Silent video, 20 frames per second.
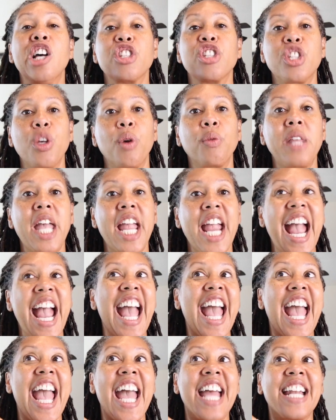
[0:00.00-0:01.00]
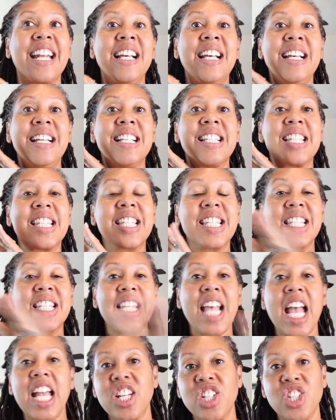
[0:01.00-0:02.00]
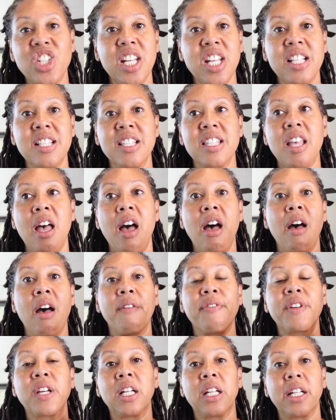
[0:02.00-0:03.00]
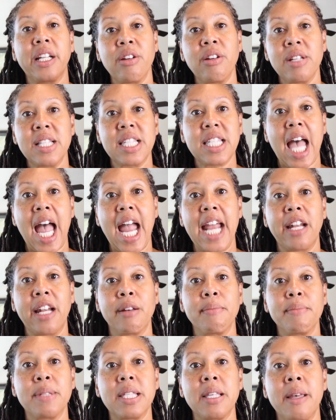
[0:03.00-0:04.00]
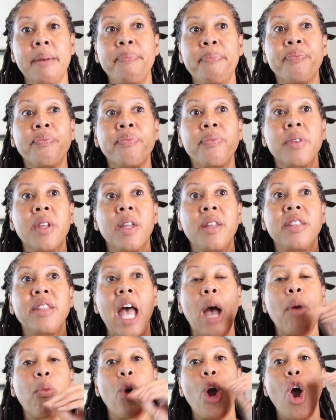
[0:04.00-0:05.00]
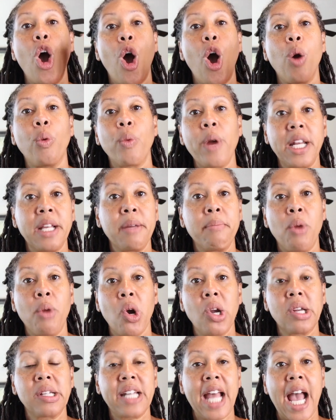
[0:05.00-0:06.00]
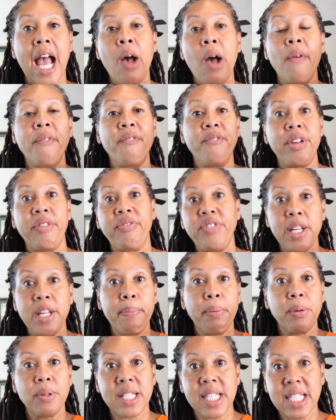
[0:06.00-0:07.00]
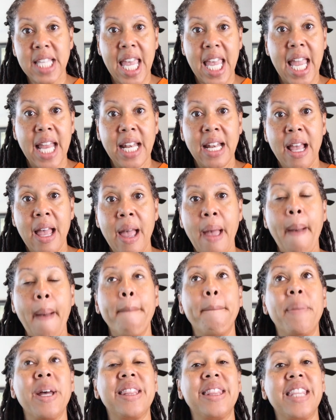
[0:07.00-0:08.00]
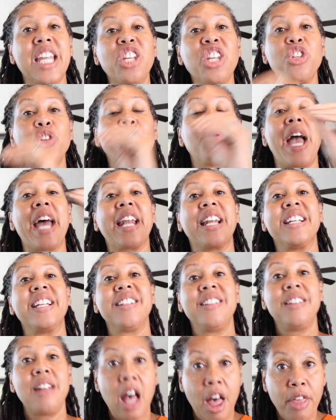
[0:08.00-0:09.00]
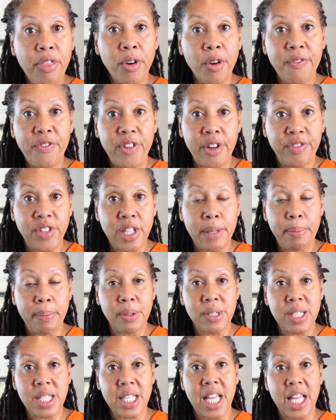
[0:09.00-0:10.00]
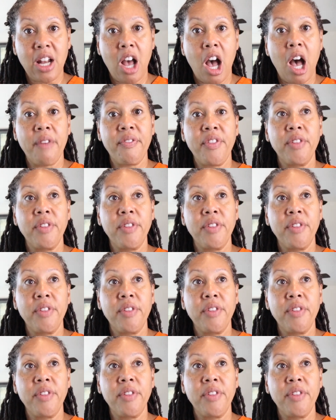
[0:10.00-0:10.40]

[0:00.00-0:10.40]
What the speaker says: So they had sections of clearance items that were already marked down 50%, but then you got another 50% off